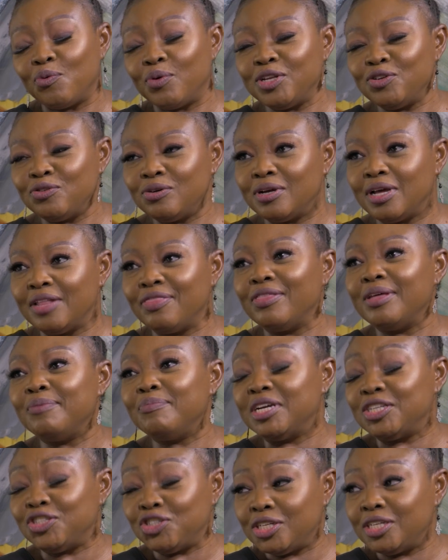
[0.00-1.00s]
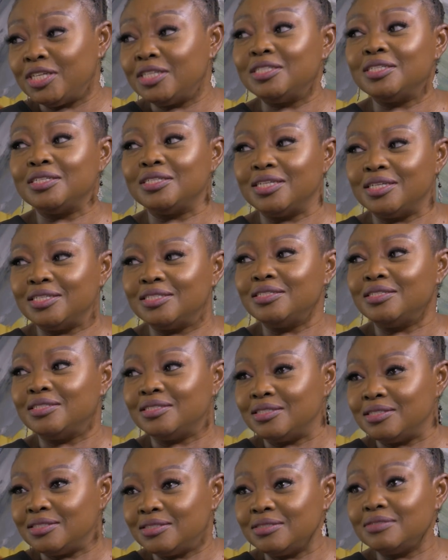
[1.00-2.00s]
and then my genetic
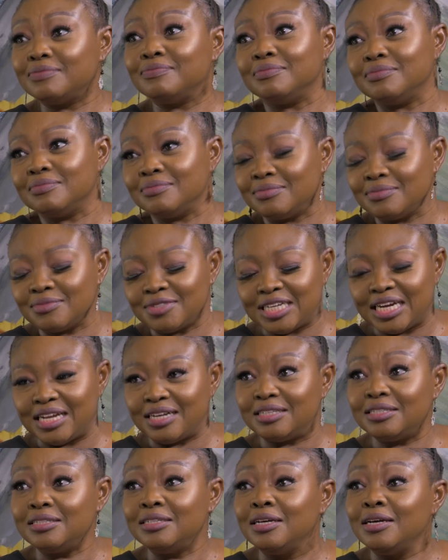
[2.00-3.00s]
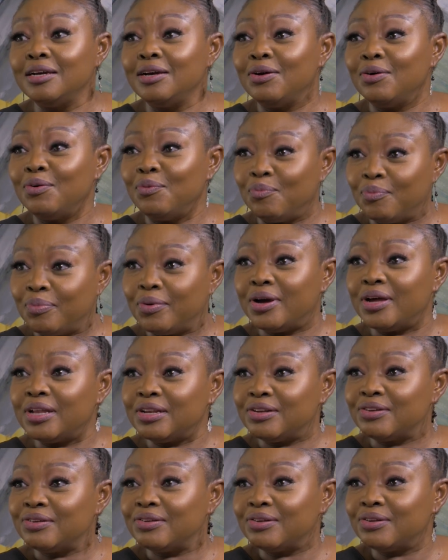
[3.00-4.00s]
test is colored,
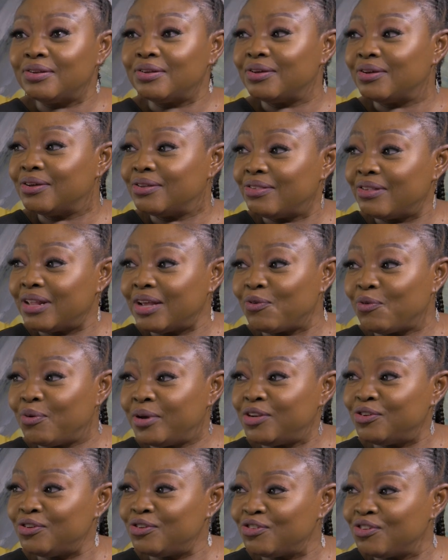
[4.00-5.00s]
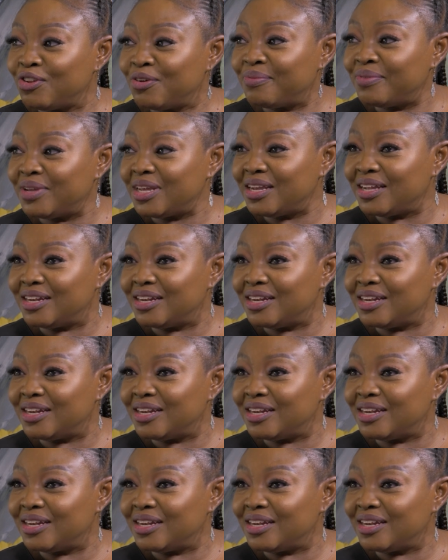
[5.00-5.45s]
but it's like when do you stop being